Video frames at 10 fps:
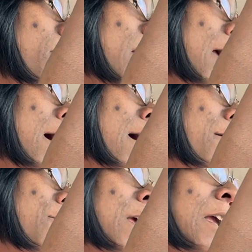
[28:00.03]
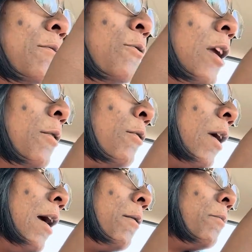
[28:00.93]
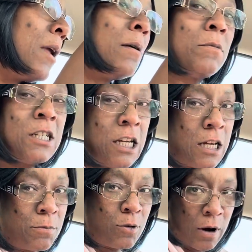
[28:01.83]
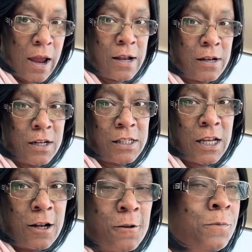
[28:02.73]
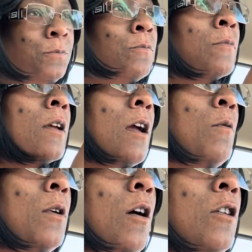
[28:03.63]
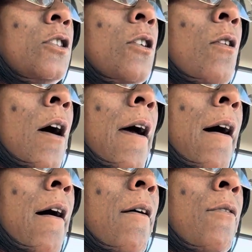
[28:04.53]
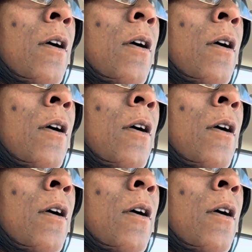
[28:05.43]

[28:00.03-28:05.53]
we have the MGM Grand Casino, and we also have